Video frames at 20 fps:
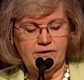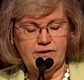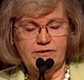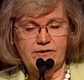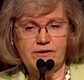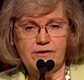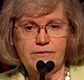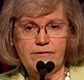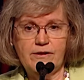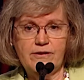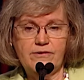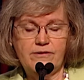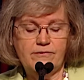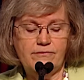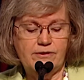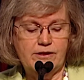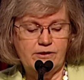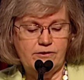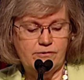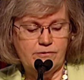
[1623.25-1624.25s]
that's
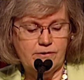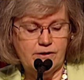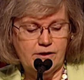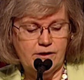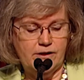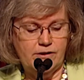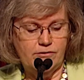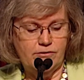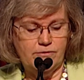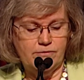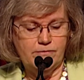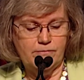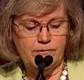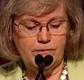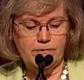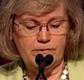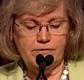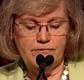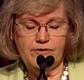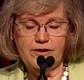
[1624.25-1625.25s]
aggressively trying to
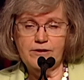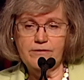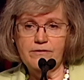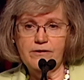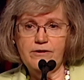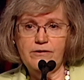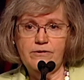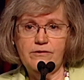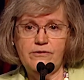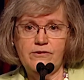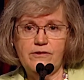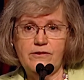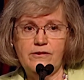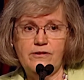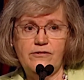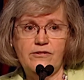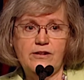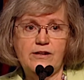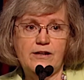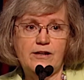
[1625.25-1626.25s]
enroll a veteran using the
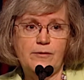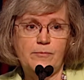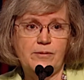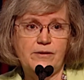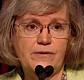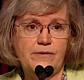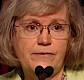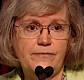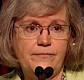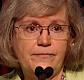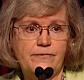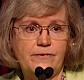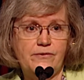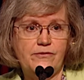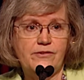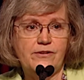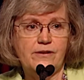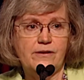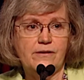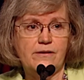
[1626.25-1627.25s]
GI Bill. We've
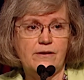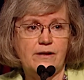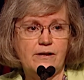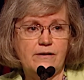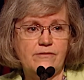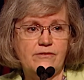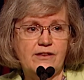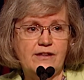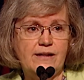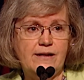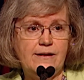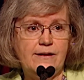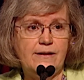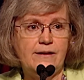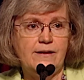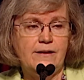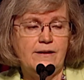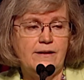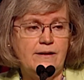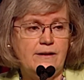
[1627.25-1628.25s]
seen a lot of that.
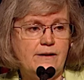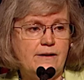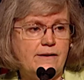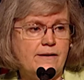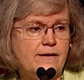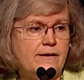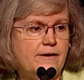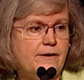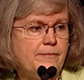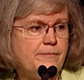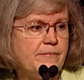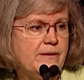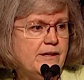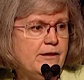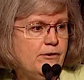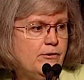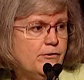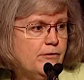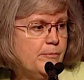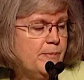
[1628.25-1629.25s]

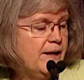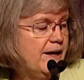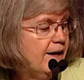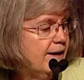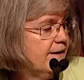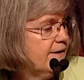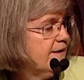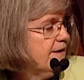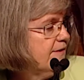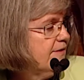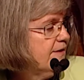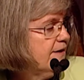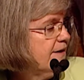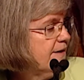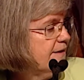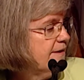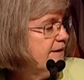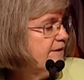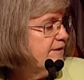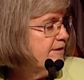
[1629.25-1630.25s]
In your packet, I
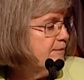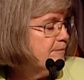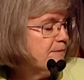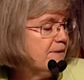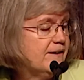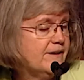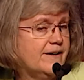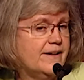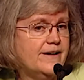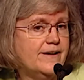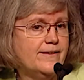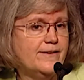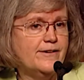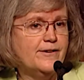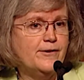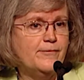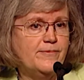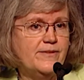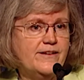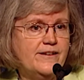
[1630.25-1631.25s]
think, at least in mine, I
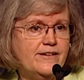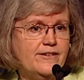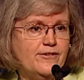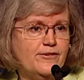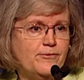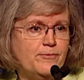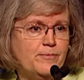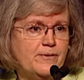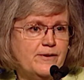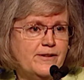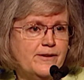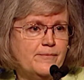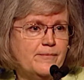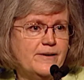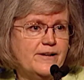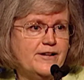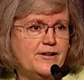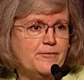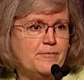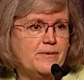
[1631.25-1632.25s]
hope they didn't just put it in
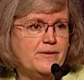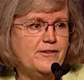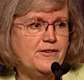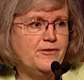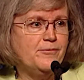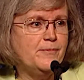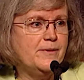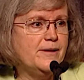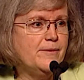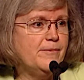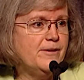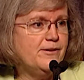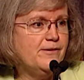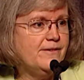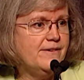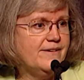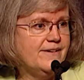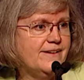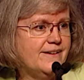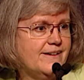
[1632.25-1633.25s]
mine to please me, but you
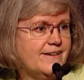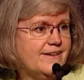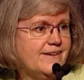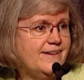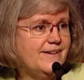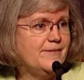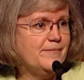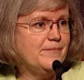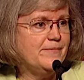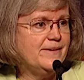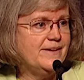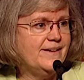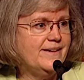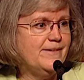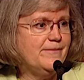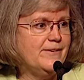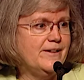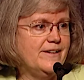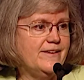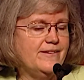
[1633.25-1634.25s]
didn't get it. But
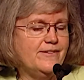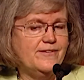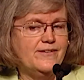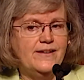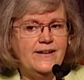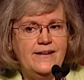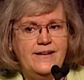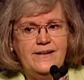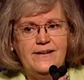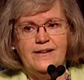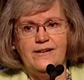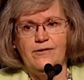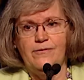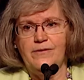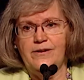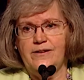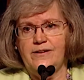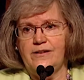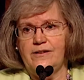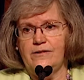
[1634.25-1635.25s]
anyway, there's a handout
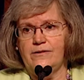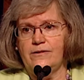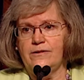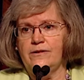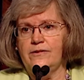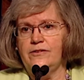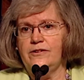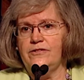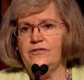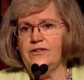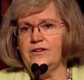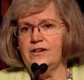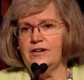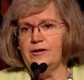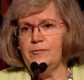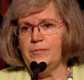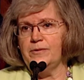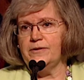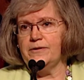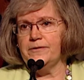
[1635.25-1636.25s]
we did on the
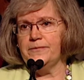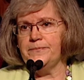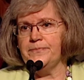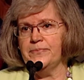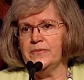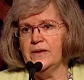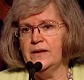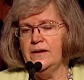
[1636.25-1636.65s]
GI Bill,